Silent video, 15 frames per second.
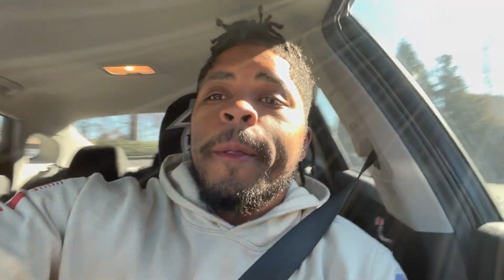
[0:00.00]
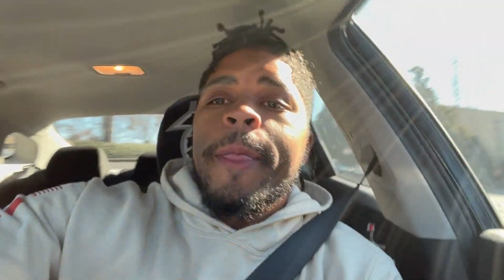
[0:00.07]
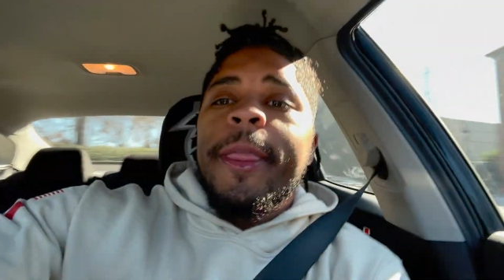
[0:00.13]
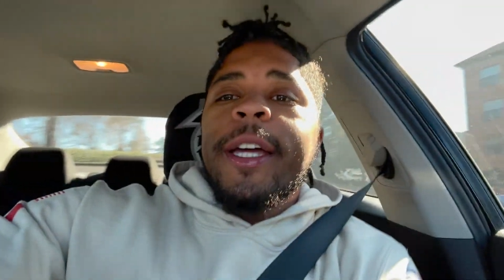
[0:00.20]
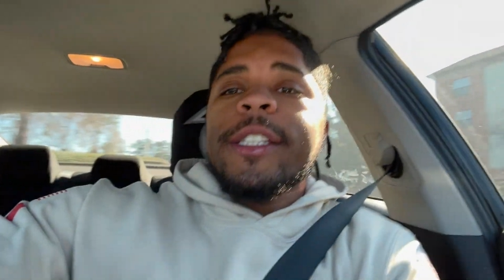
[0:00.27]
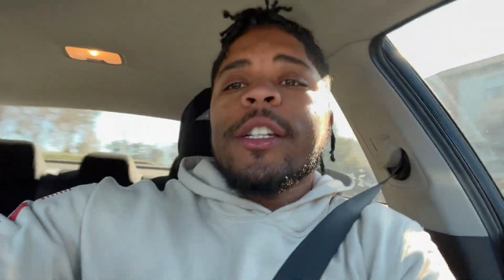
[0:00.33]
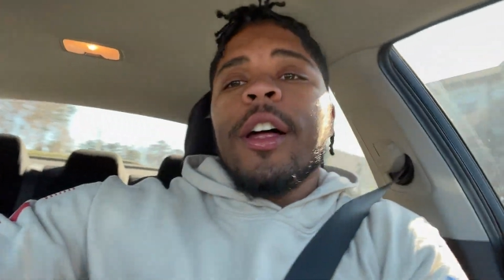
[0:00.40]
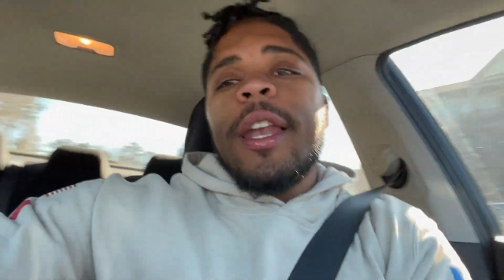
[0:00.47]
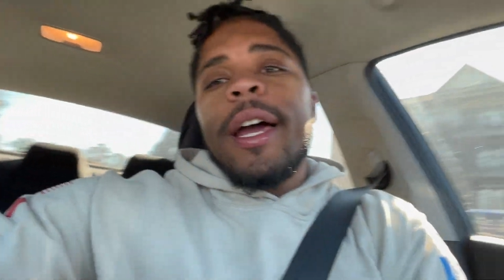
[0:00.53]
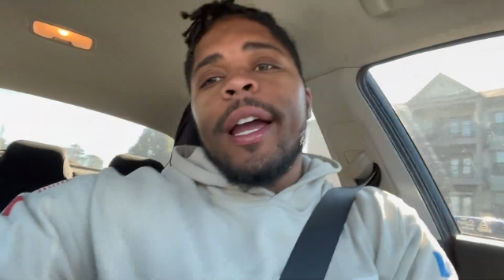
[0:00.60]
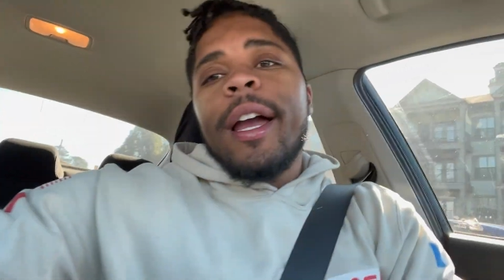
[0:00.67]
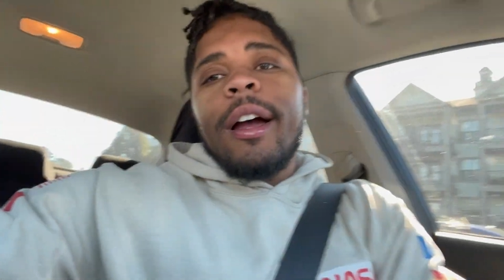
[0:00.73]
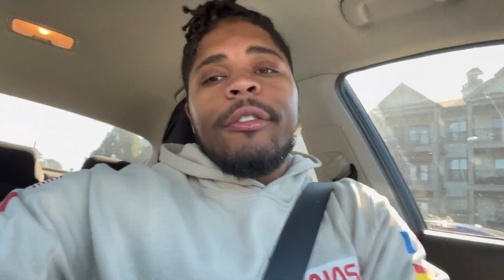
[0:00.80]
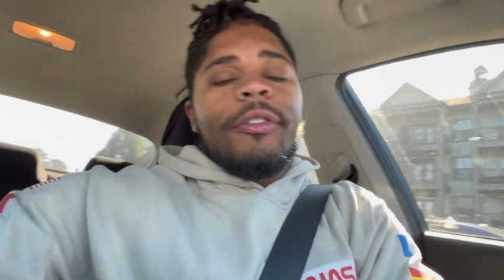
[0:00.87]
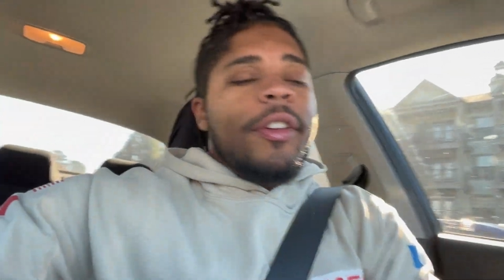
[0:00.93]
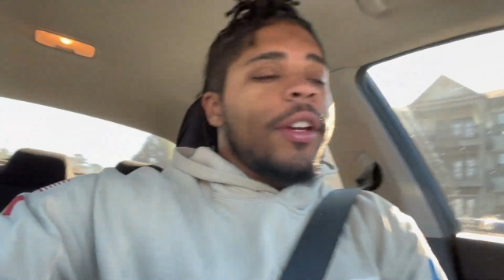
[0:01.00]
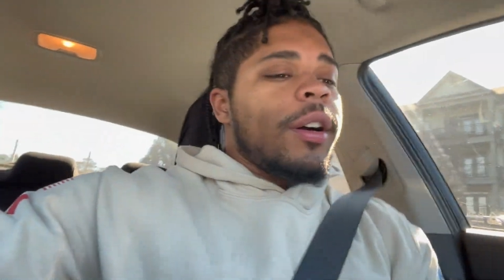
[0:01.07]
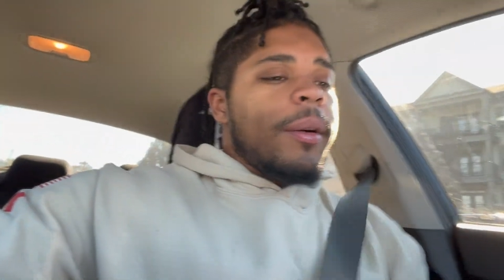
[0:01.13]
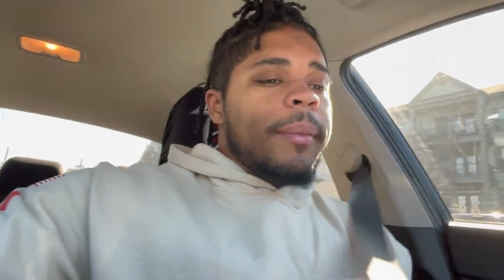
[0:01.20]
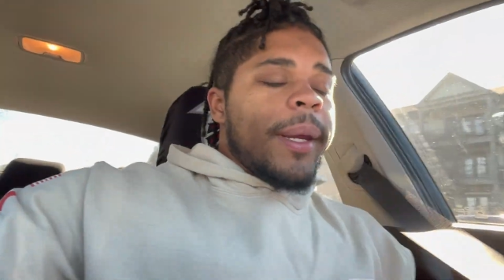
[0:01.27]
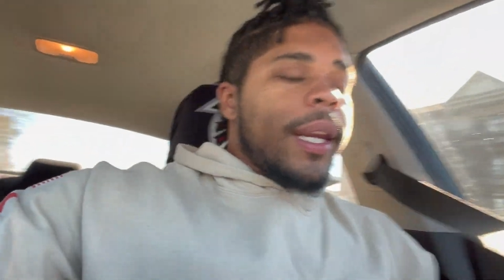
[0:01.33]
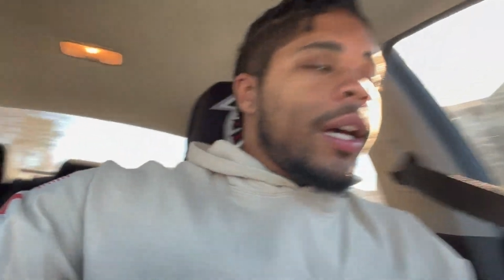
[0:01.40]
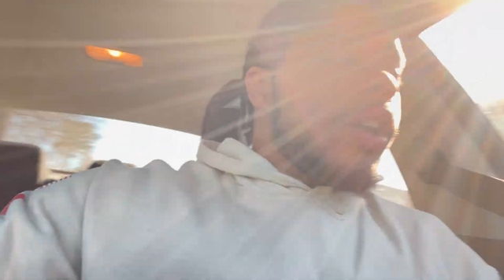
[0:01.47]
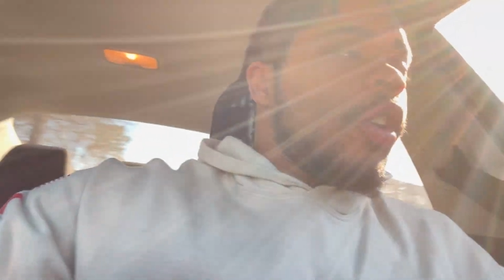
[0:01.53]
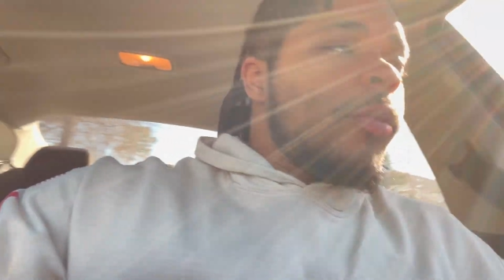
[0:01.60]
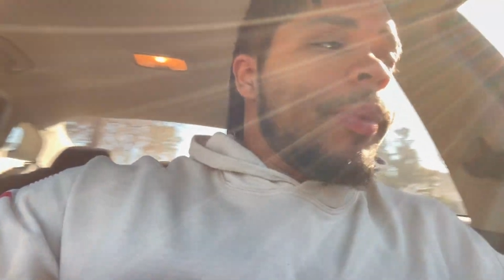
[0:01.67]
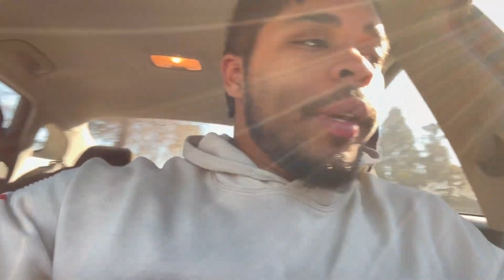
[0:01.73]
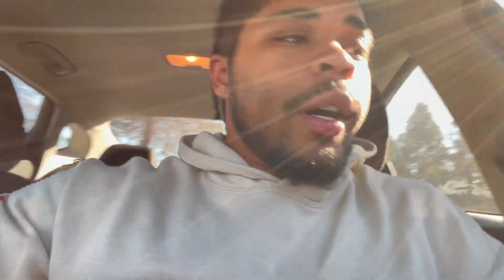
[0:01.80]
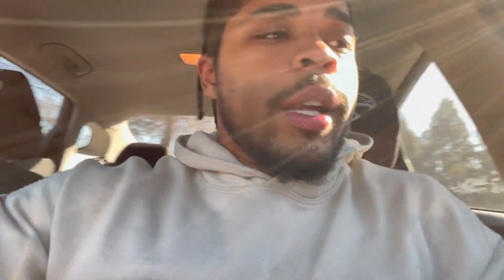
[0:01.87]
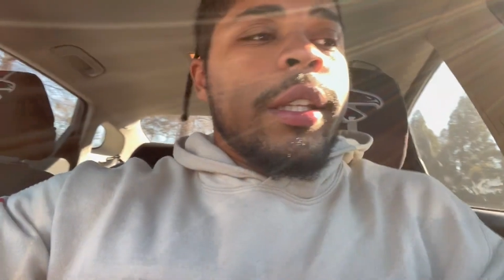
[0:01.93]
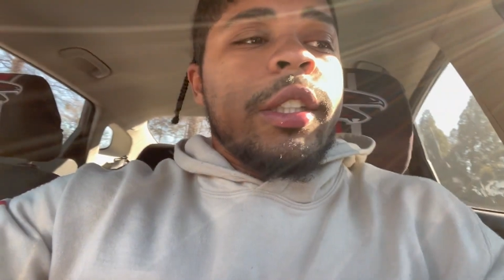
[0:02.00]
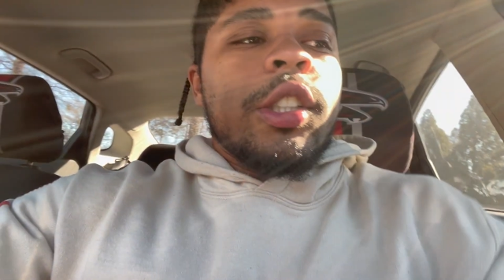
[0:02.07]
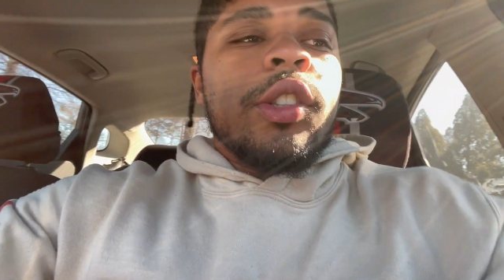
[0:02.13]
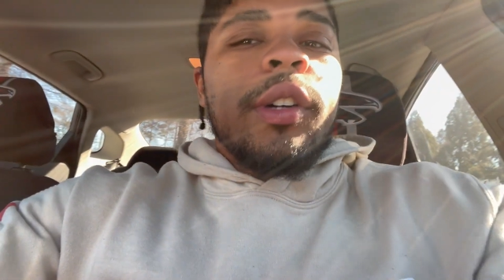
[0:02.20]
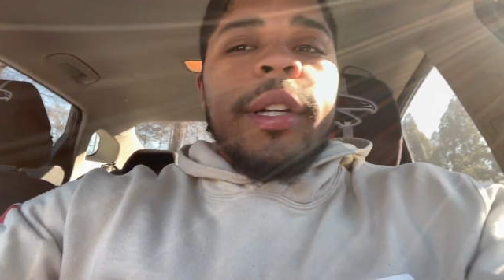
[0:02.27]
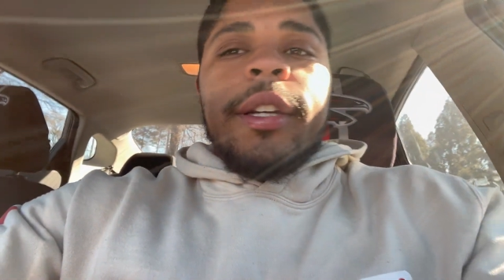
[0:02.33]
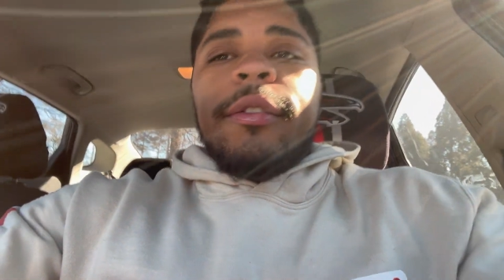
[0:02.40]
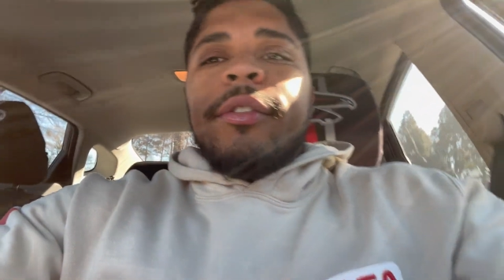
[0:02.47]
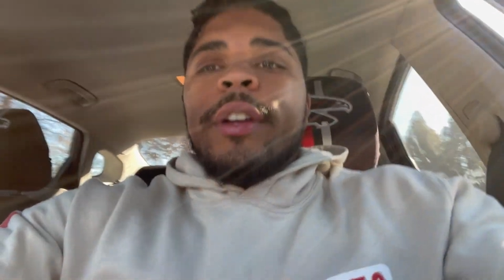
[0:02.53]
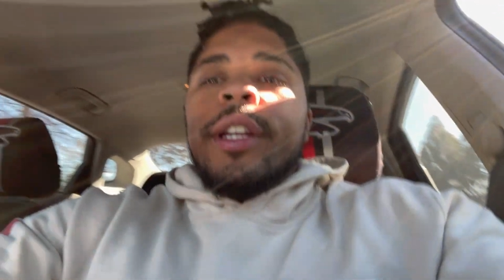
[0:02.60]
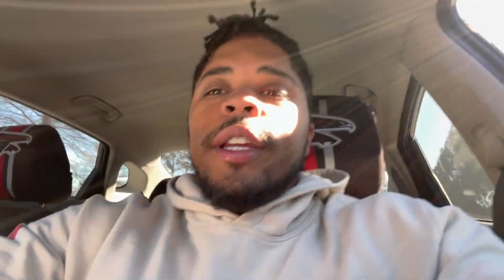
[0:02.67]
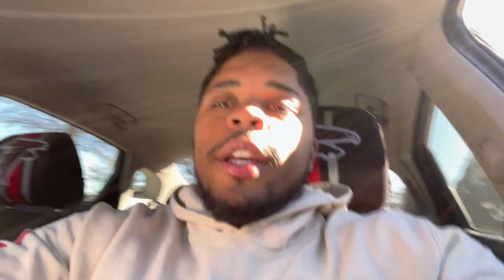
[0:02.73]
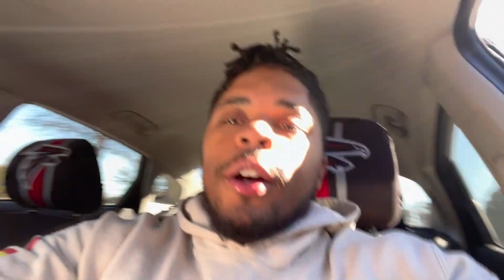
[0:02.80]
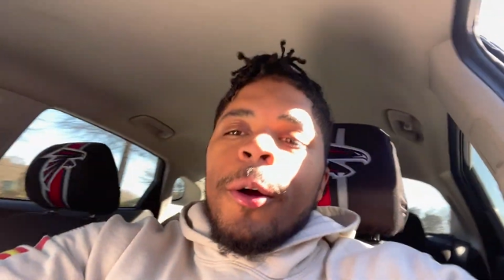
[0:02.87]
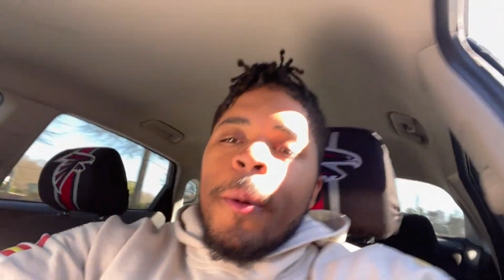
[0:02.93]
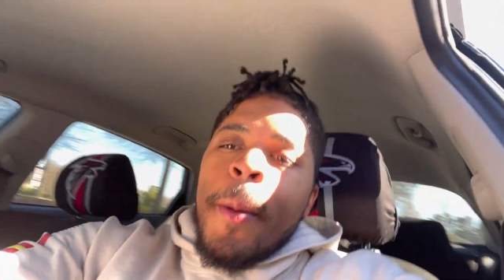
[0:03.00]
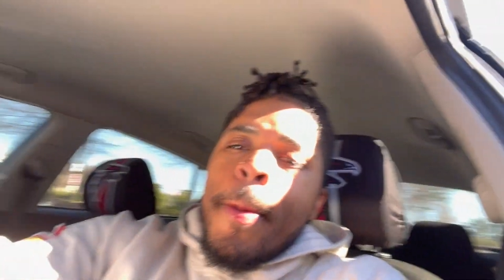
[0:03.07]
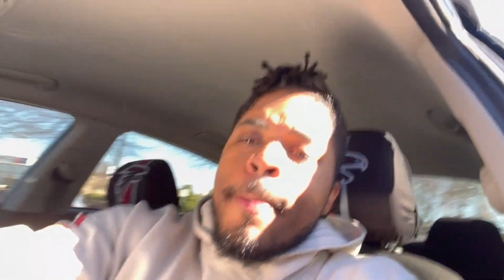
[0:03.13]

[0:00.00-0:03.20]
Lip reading: And that's all I got for y'all, man. I hope y'all enjoyed the video.